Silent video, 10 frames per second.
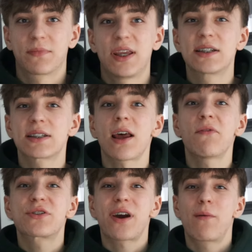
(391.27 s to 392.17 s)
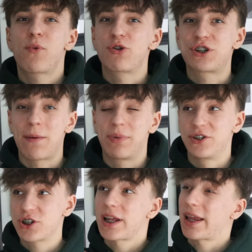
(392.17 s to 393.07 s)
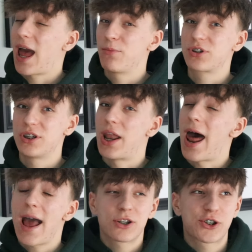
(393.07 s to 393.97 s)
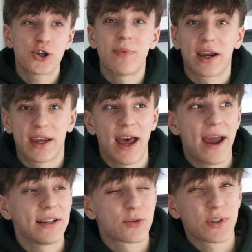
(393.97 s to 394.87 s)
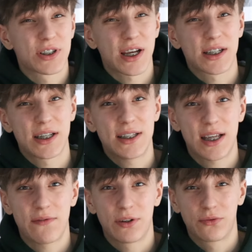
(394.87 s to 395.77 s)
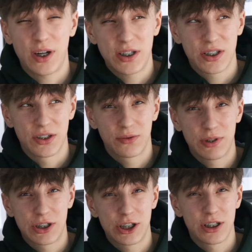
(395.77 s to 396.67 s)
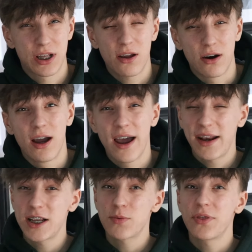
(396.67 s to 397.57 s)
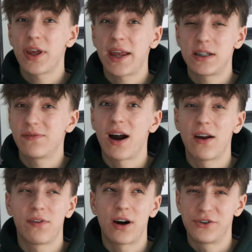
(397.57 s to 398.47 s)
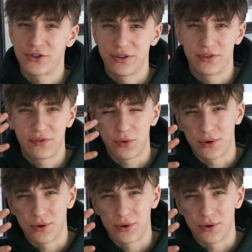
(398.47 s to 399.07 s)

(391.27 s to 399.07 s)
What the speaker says: He's a 7-time world champion, just like Hamilton and Schumacher, and he's won 67 races, which is a lot. And he's won the Indy 500 4